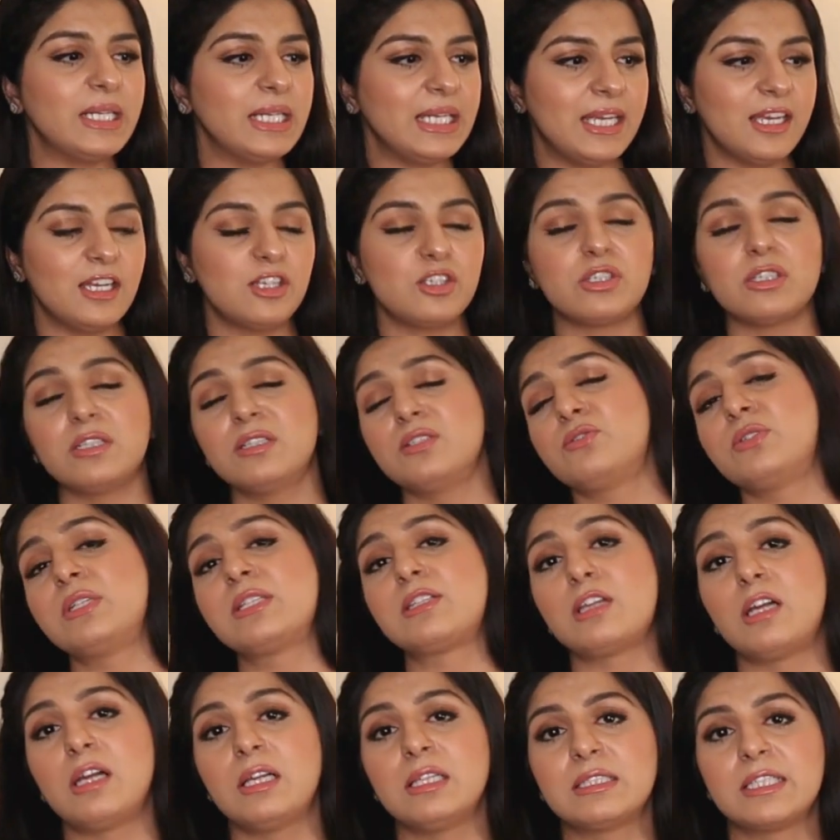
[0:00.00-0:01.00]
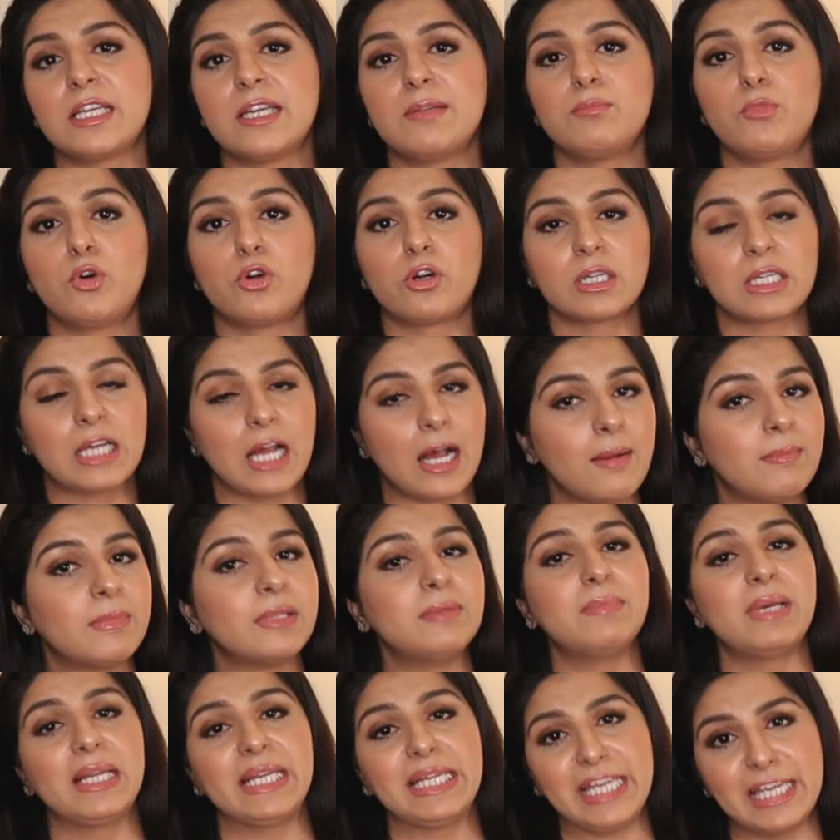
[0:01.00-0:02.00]
medications result in more
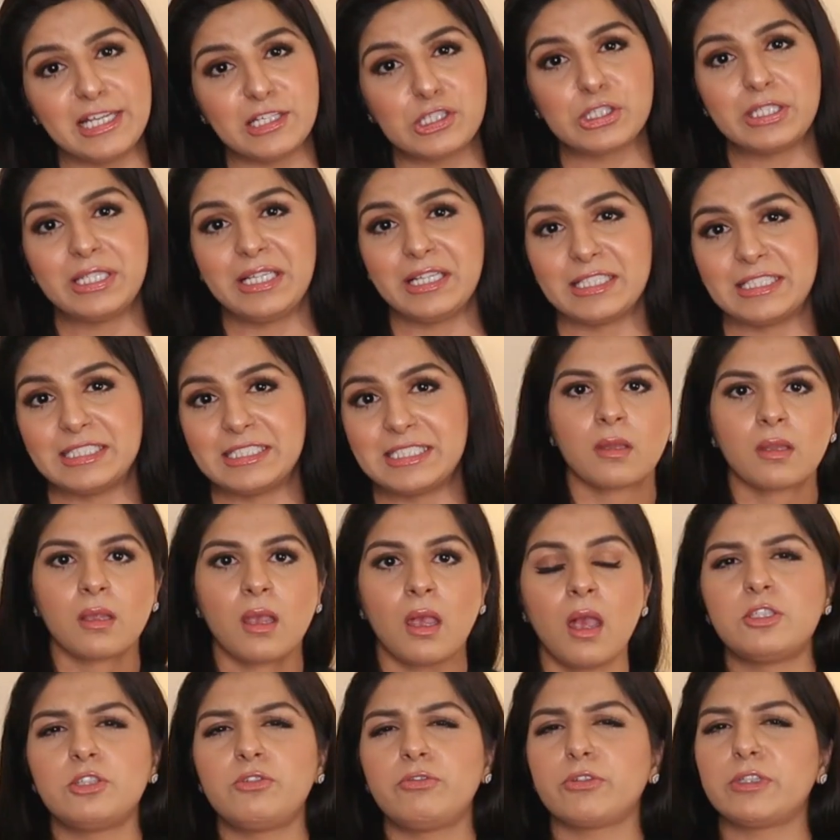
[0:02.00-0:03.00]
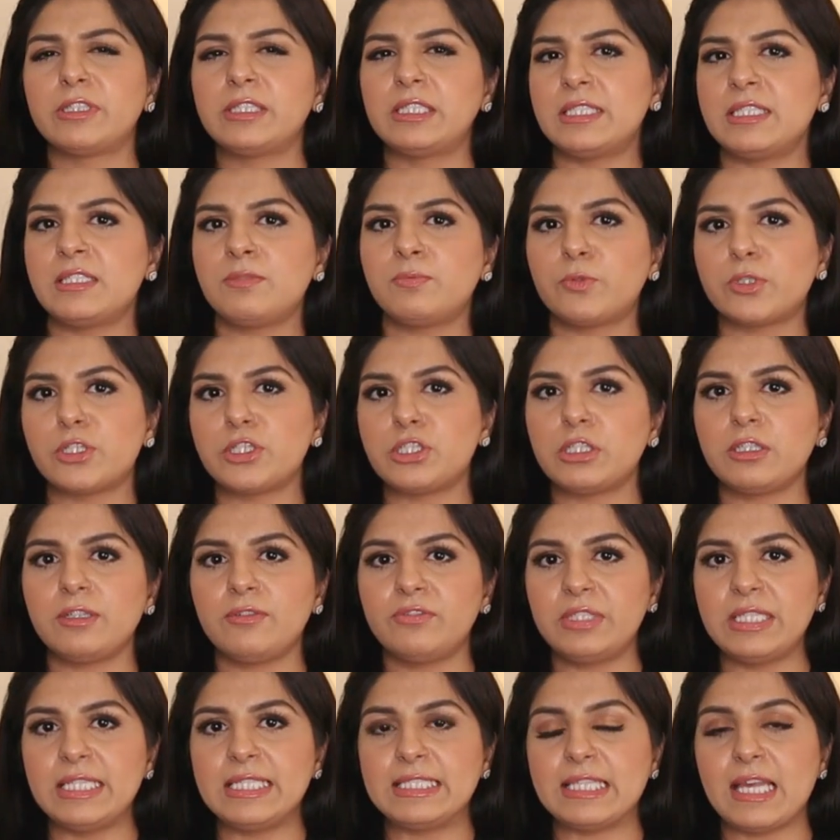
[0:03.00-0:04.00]
common medication errors. So for this portion
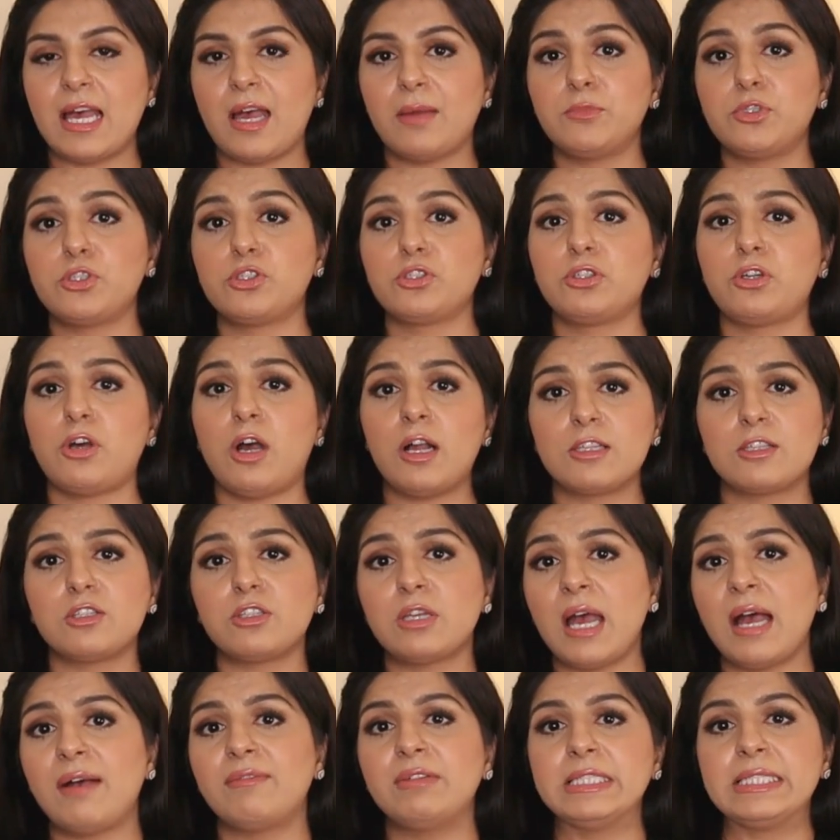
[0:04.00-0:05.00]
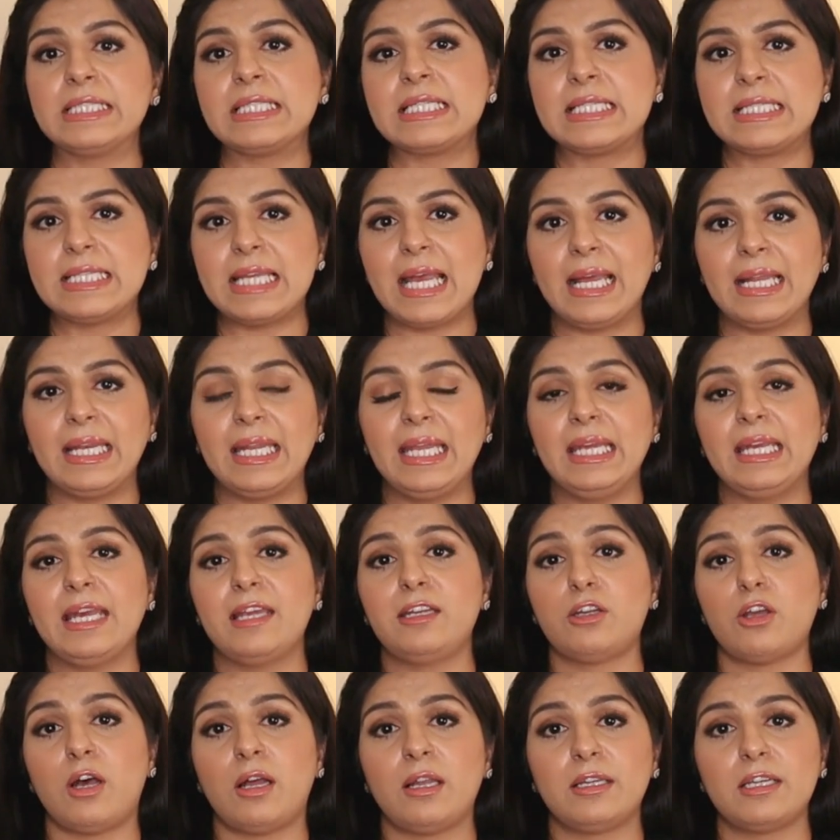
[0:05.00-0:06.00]
of the exam, you should also have understanding
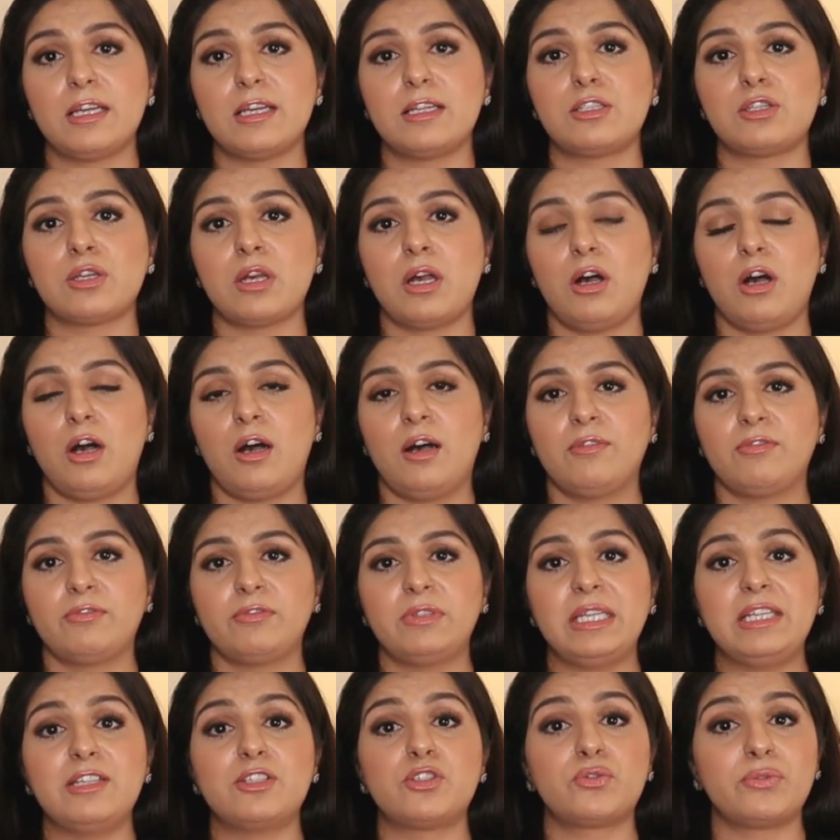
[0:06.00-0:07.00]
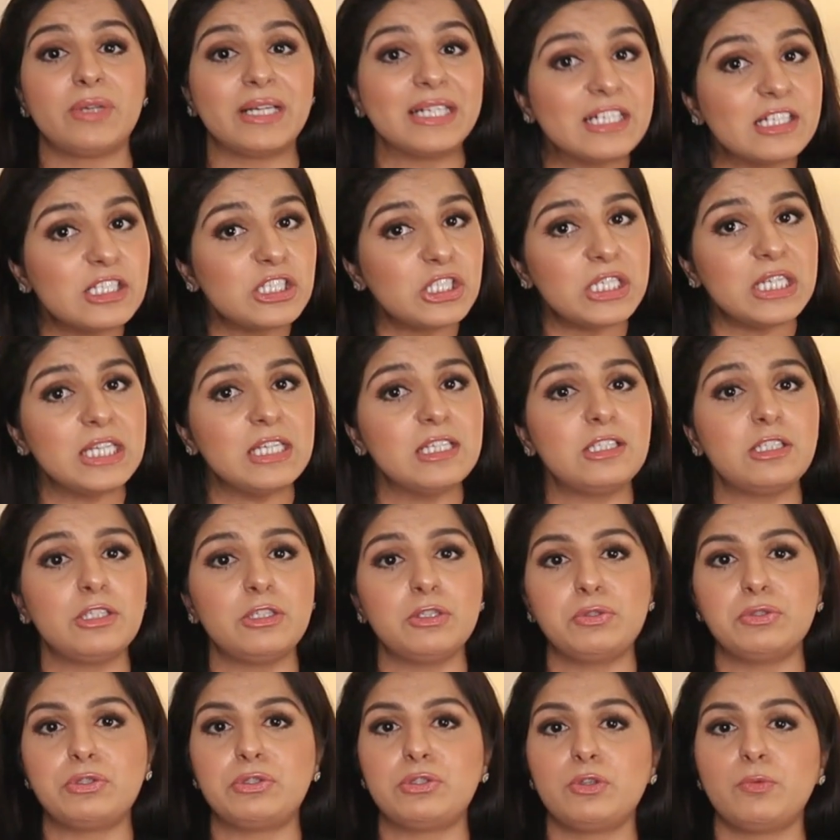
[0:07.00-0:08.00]
and knowledge of the strategies
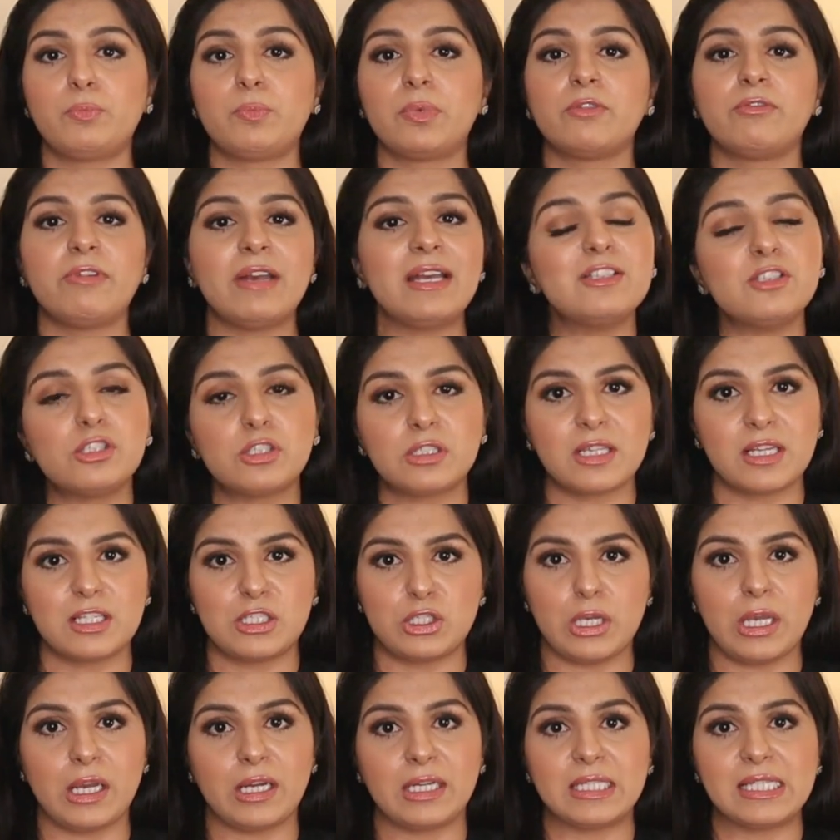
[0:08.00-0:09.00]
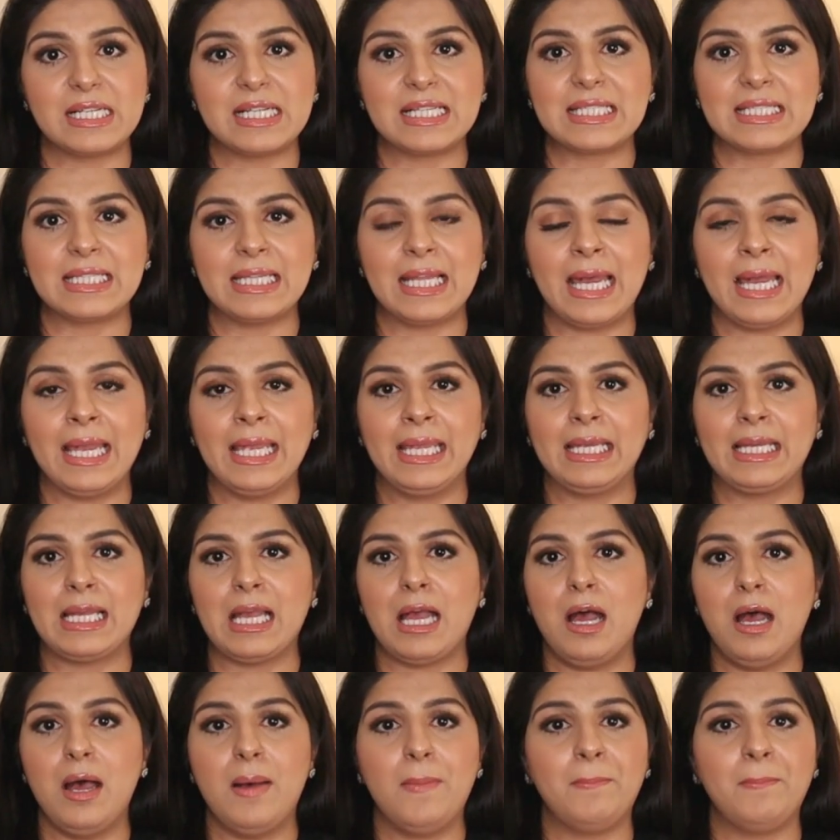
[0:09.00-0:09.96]
used to prevent such errors, like